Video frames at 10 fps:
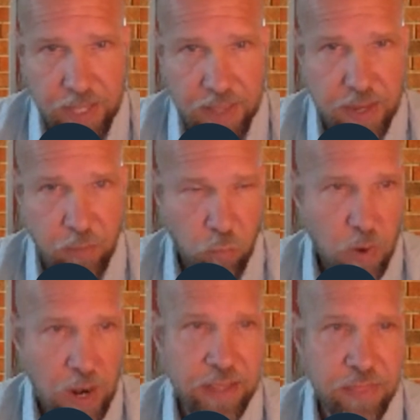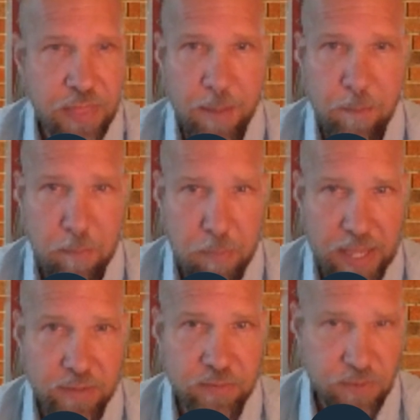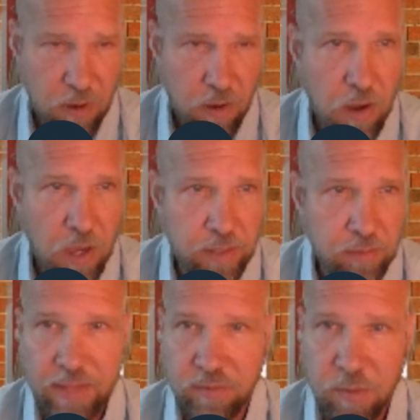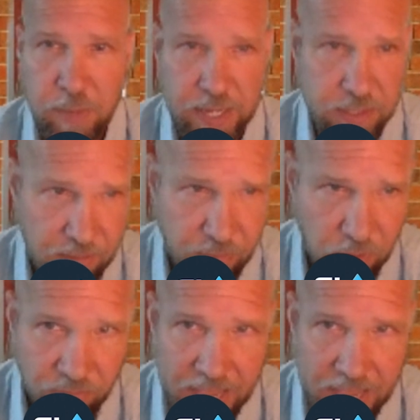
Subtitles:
and then rank them based on estimated level of